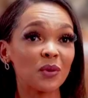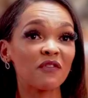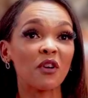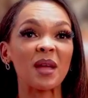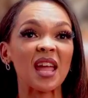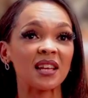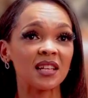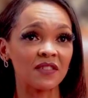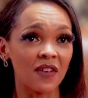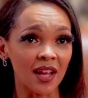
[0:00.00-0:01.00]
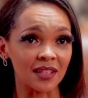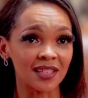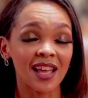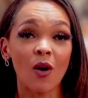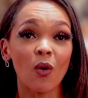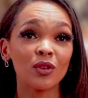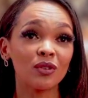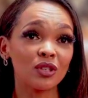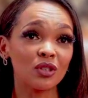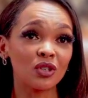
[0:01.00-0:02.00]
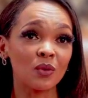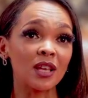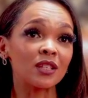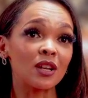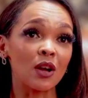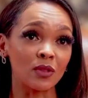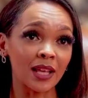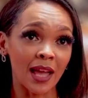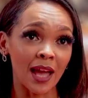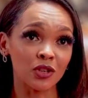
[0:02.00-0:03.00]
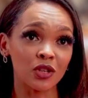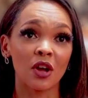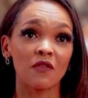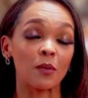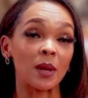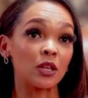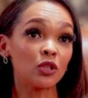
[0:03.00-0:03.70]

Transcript: it from any device. All you need to do is load the cash from any